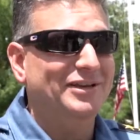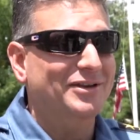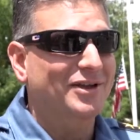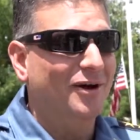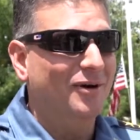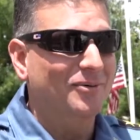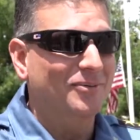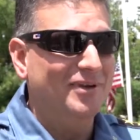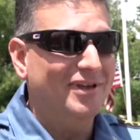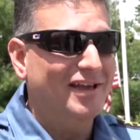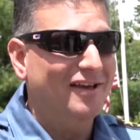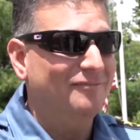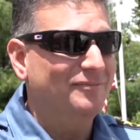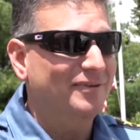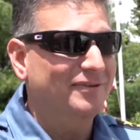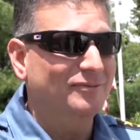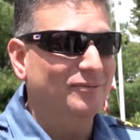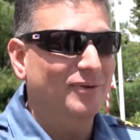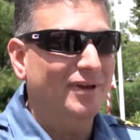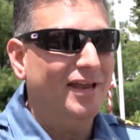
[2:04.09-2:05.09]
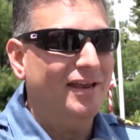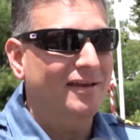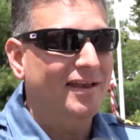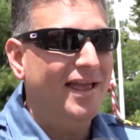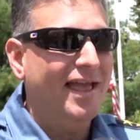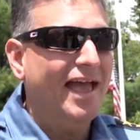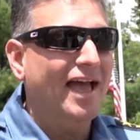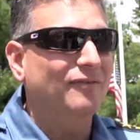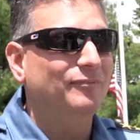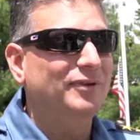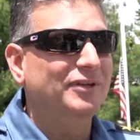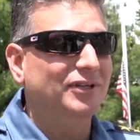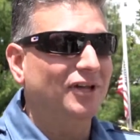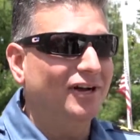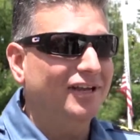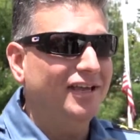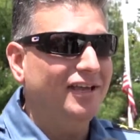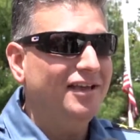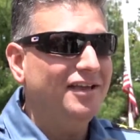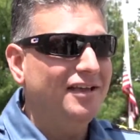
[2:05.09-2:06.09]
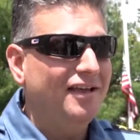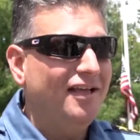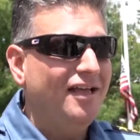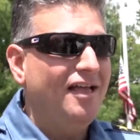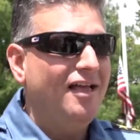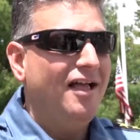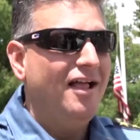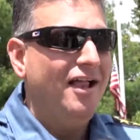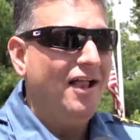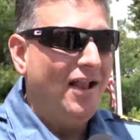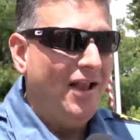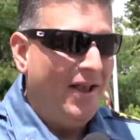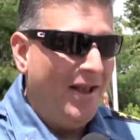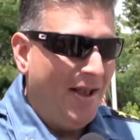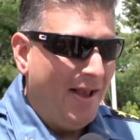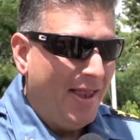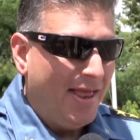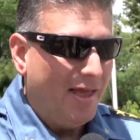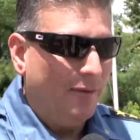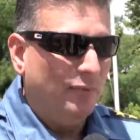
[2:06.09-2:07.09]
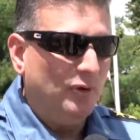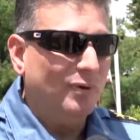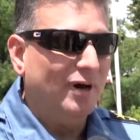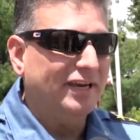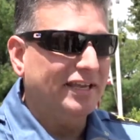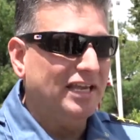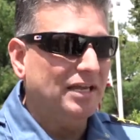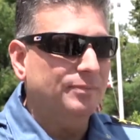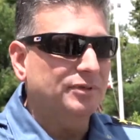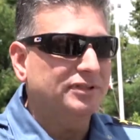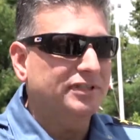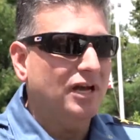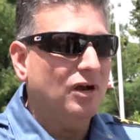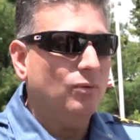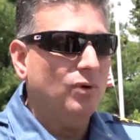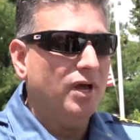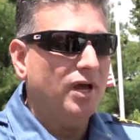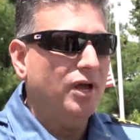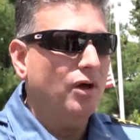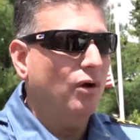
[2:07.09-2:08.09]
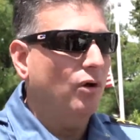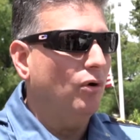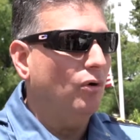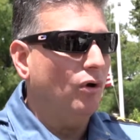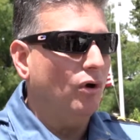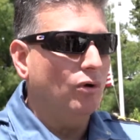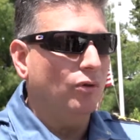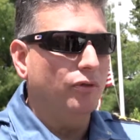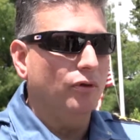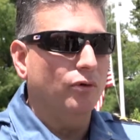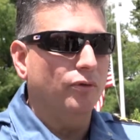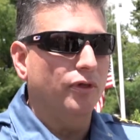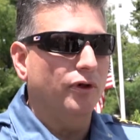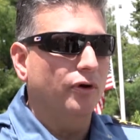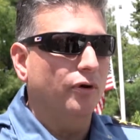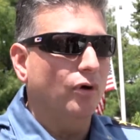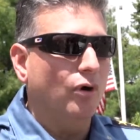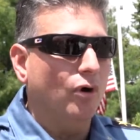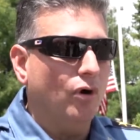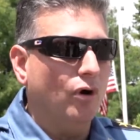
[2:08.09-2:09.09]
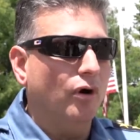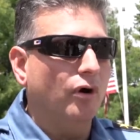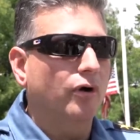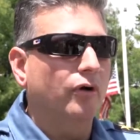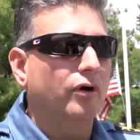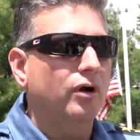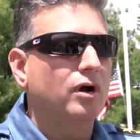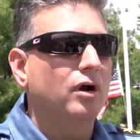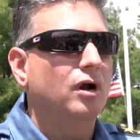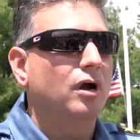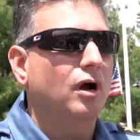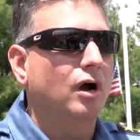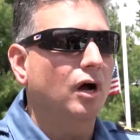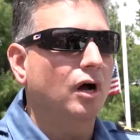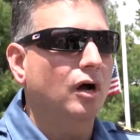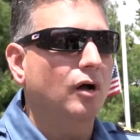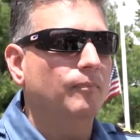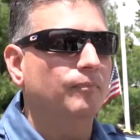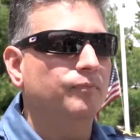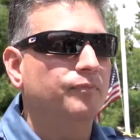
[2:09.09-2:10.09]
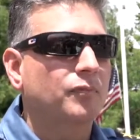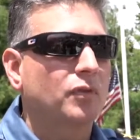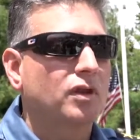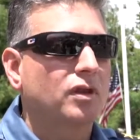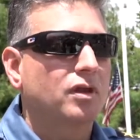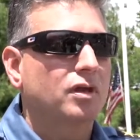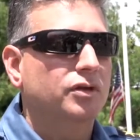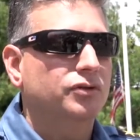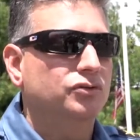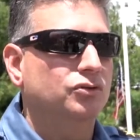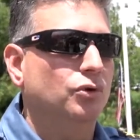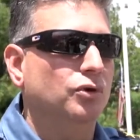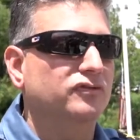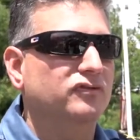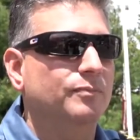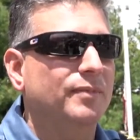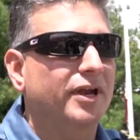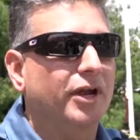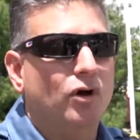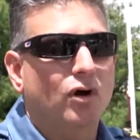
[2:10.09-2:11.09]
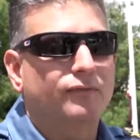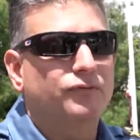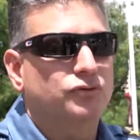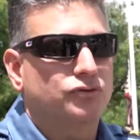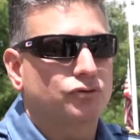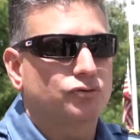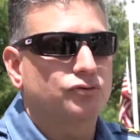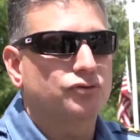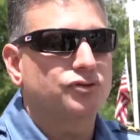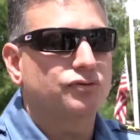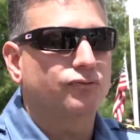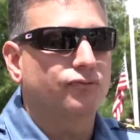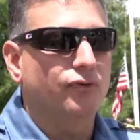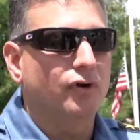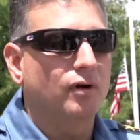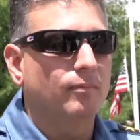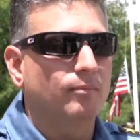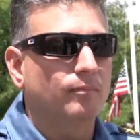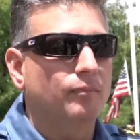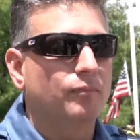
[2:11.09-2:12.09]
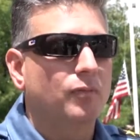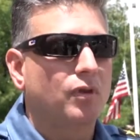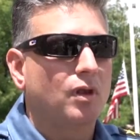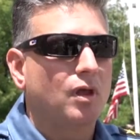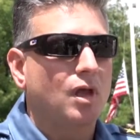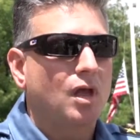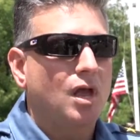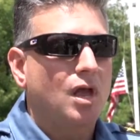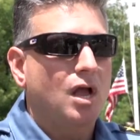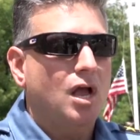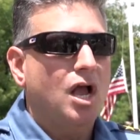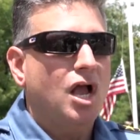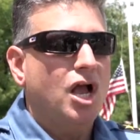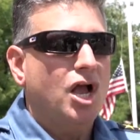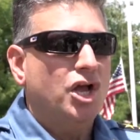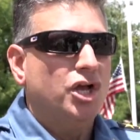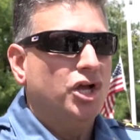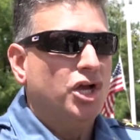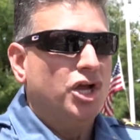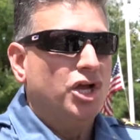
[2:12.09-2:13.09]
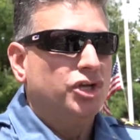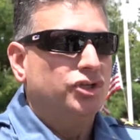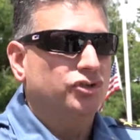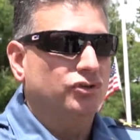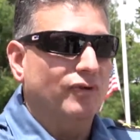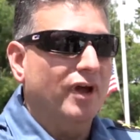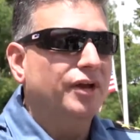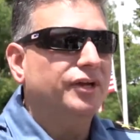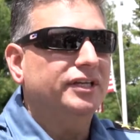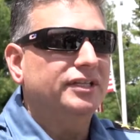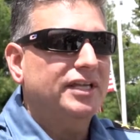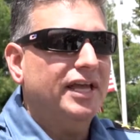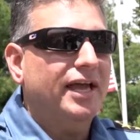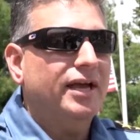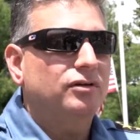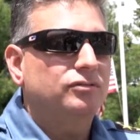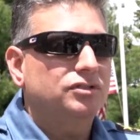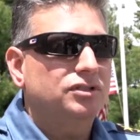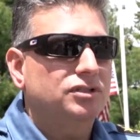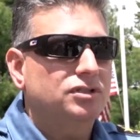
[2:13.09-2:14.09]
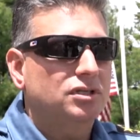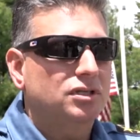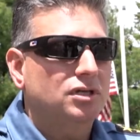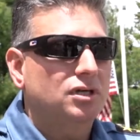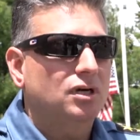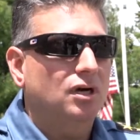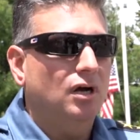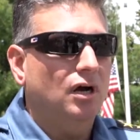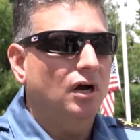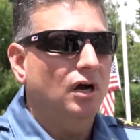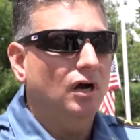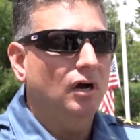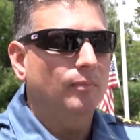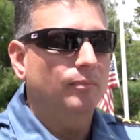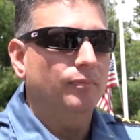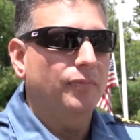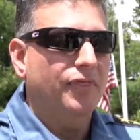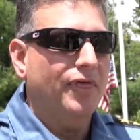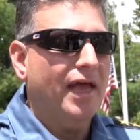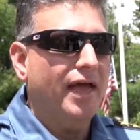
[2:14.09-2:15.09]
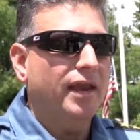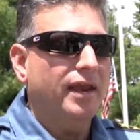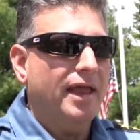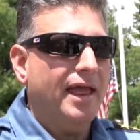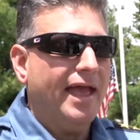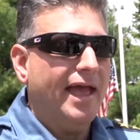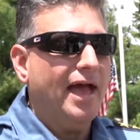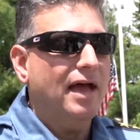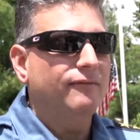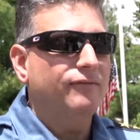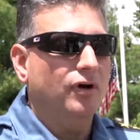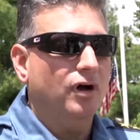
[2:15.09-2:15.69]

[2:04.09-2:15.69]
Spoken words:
no. We have been lucky, and we want to keep it that way, although there are stories of many officers from surrounding towns that have